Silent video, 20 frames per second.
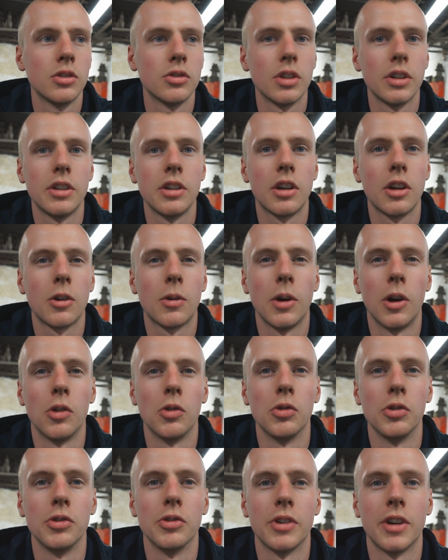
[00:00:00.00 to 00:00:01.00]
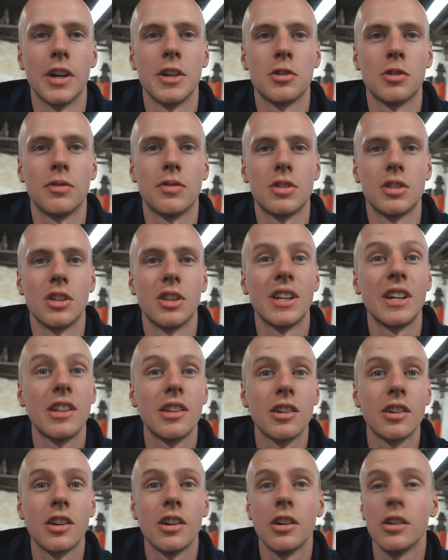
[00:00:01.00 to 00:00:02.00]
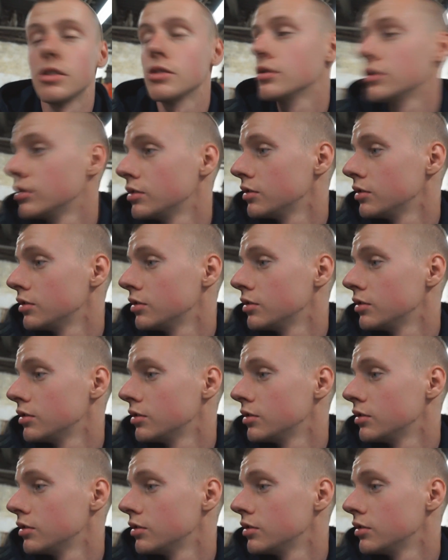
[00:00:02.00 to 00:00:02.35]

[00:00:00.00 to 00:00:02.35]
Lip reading: So I take it quite a lot of you guys obviously like the car,